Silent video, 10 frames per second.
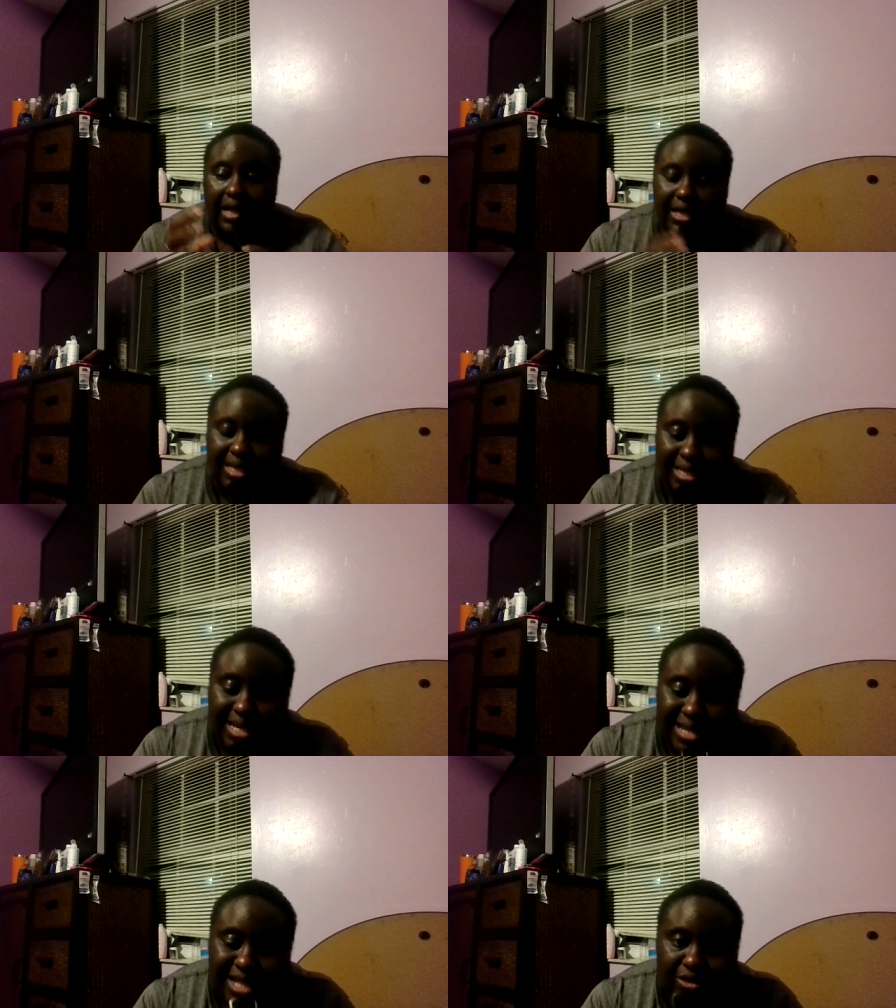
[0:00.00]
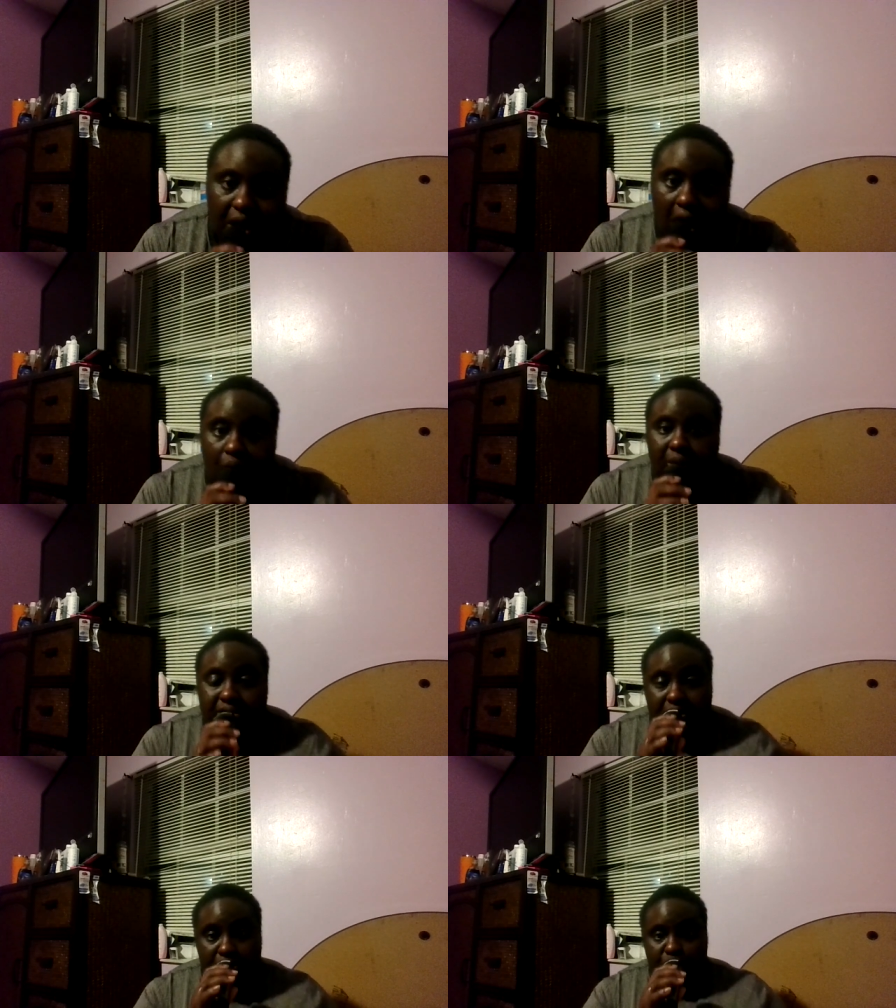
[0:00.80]
That's why I
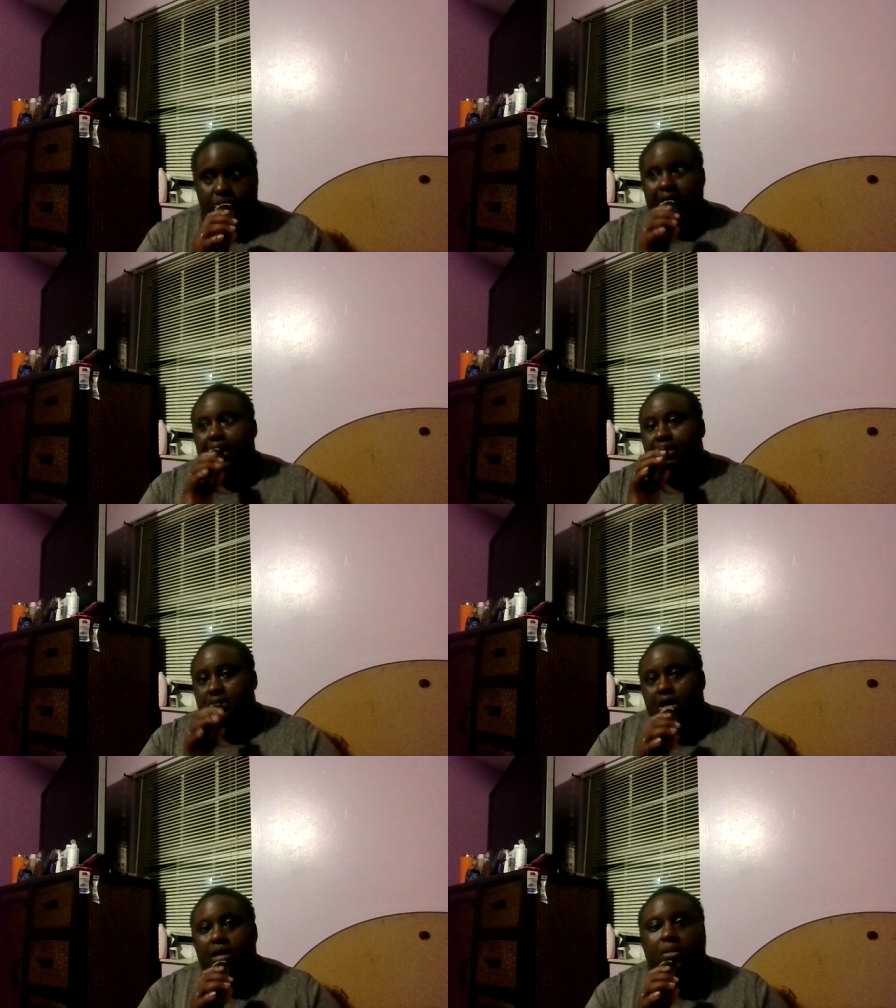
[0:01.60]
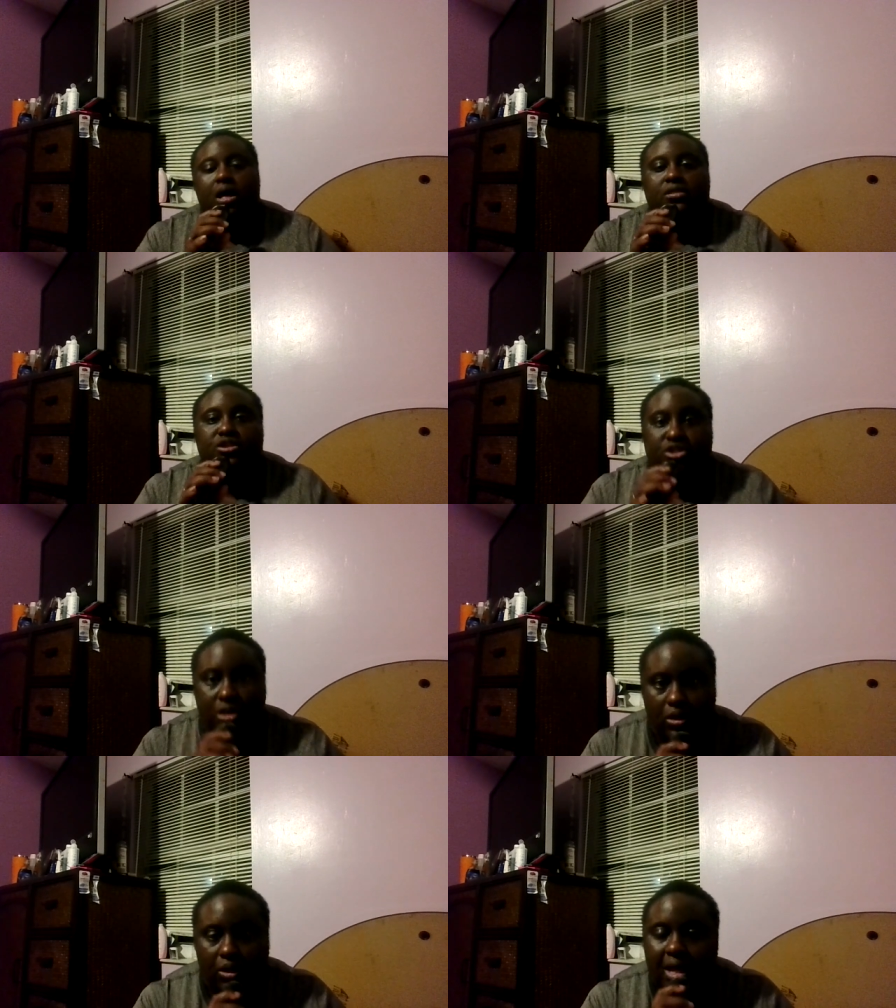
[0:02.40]
always teach you guys um, on the
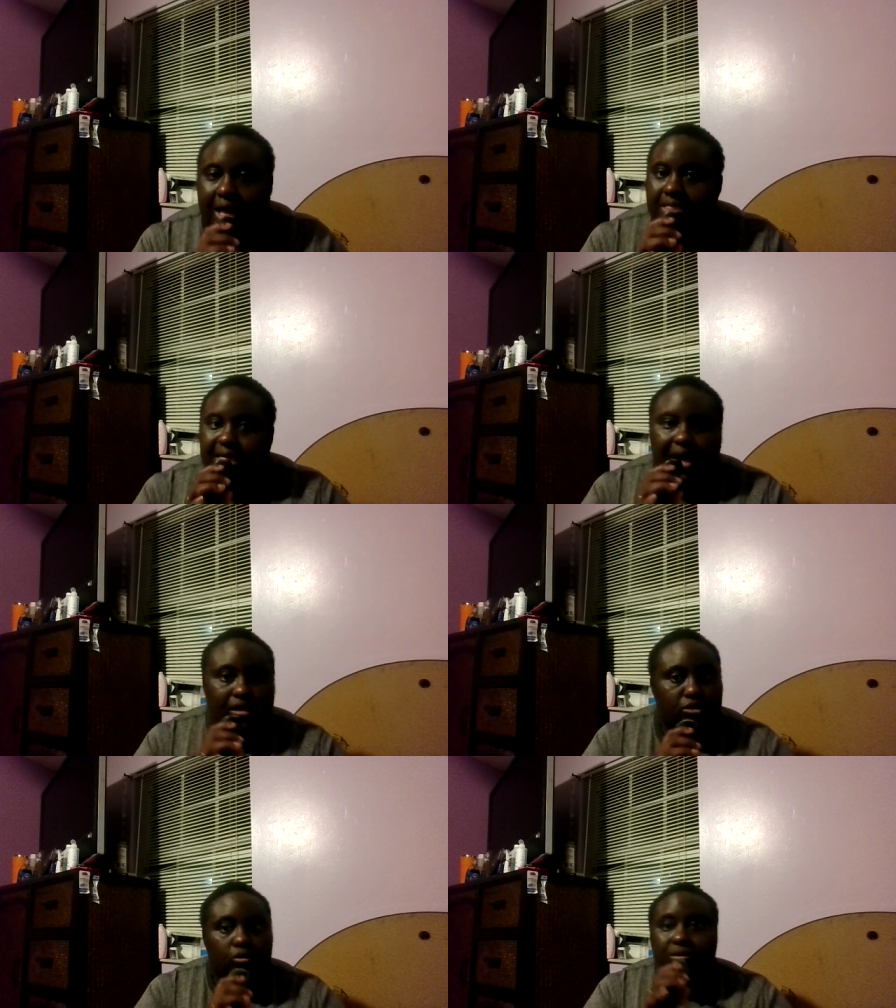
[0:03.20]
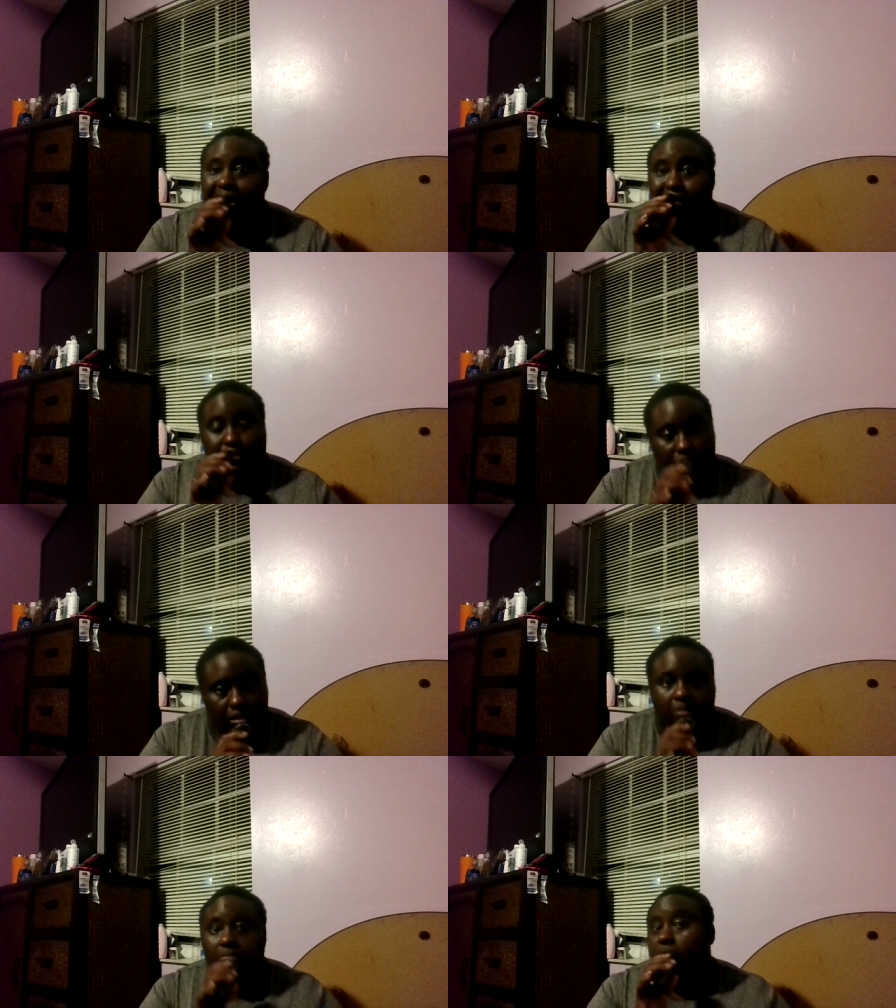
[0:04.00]
show that do not
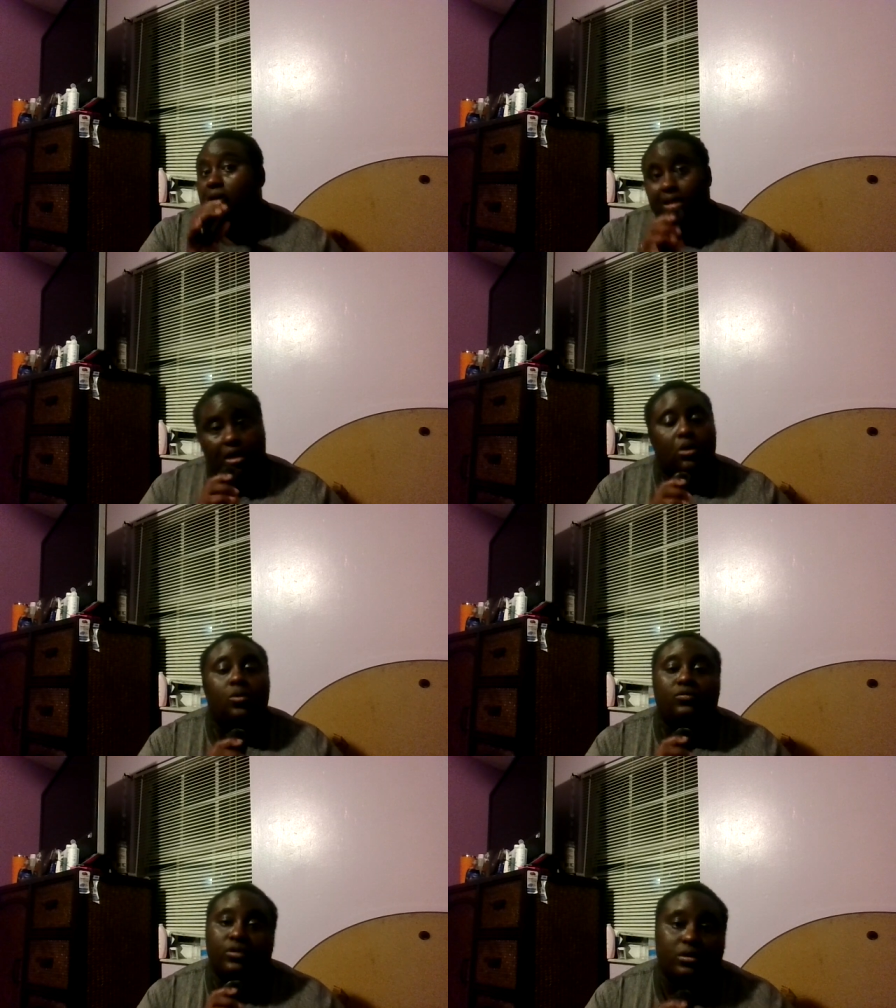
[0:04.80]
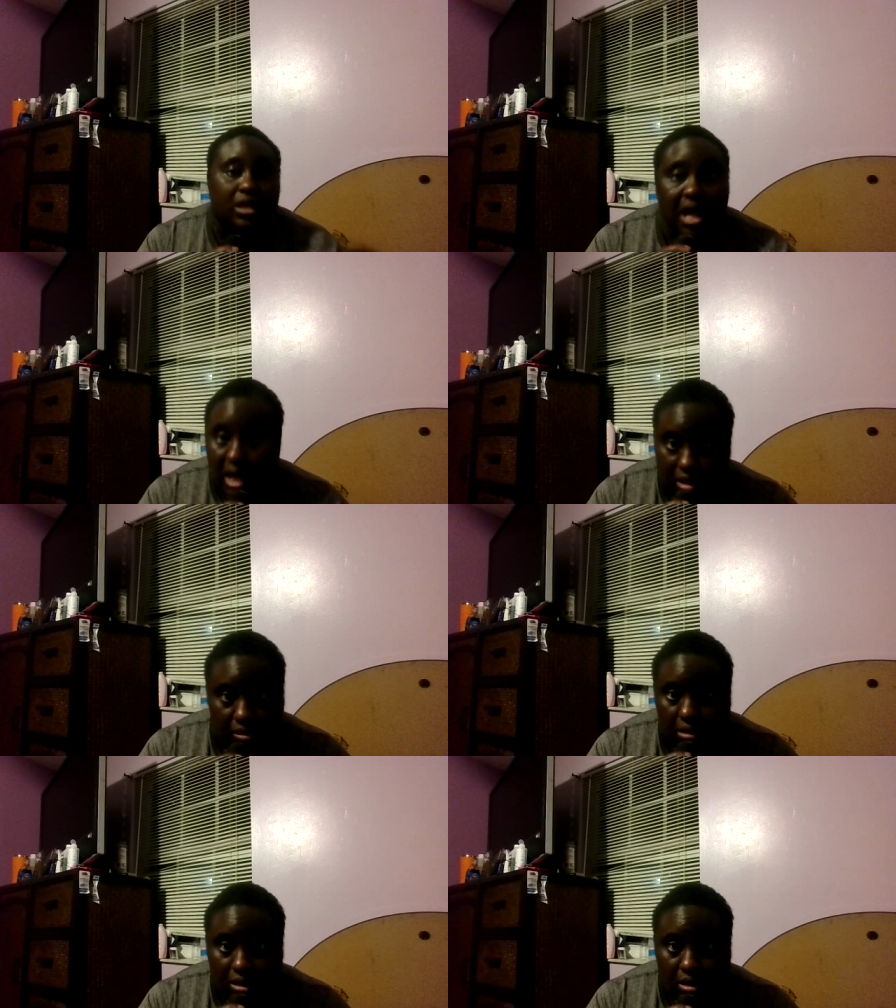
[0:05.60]
put money over God.
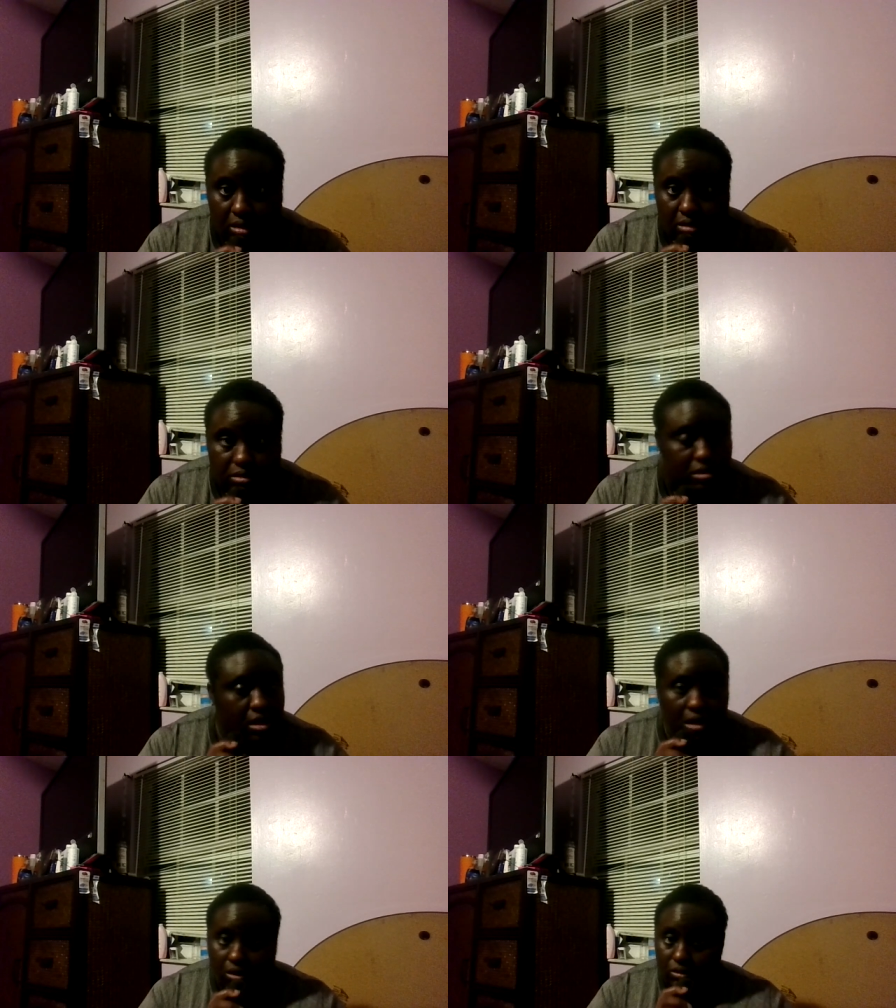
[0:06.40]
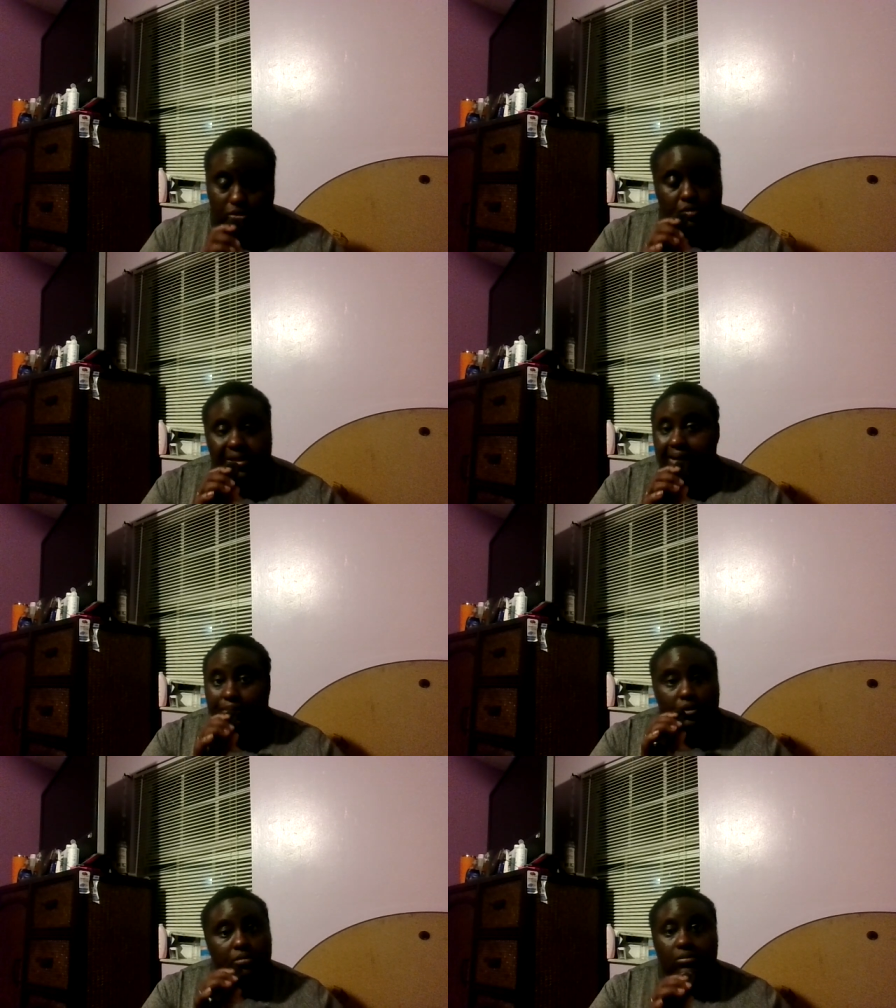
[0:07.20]
No, do not
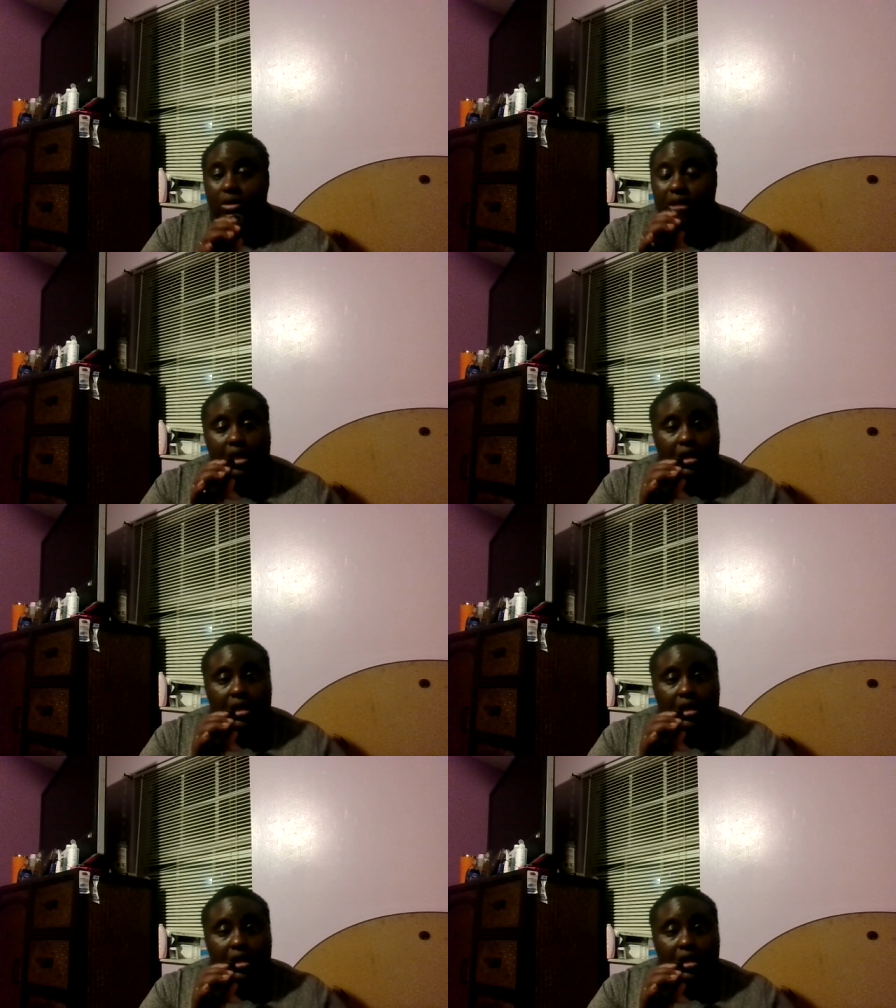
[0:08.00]
put money.